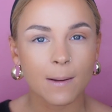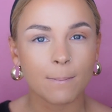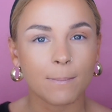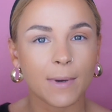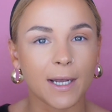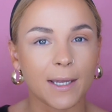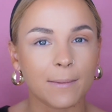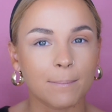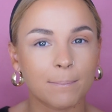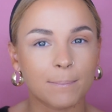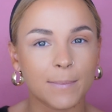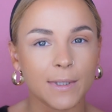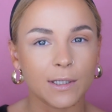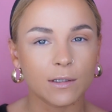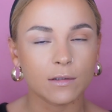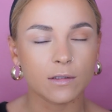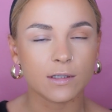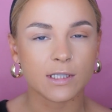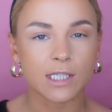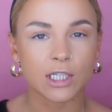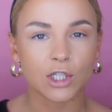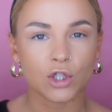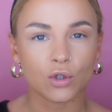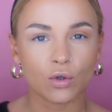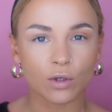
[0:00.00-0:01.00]
by
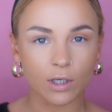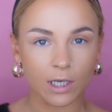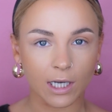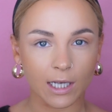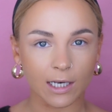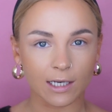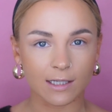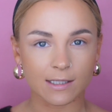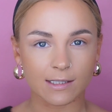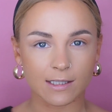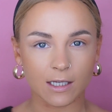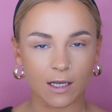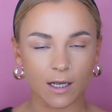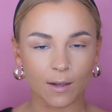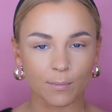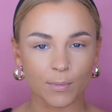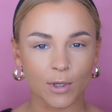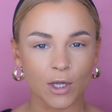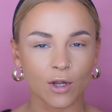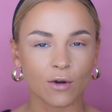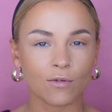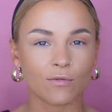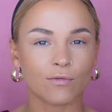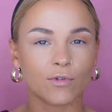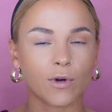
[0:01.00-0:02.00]
building your colours up
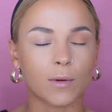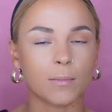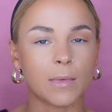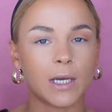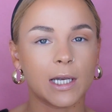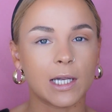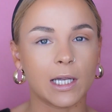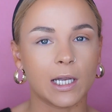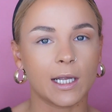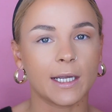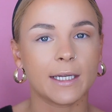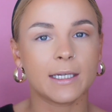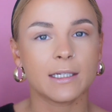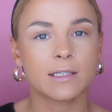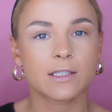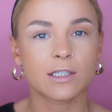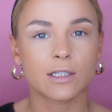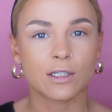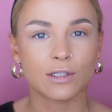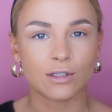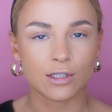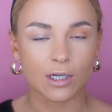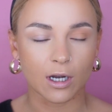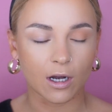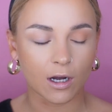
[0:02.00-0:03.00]
from light
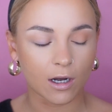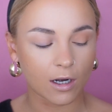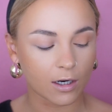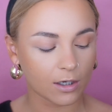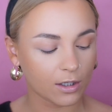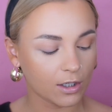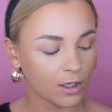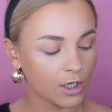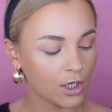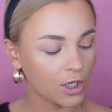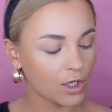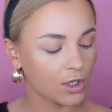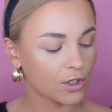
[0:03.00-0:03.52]
to dark.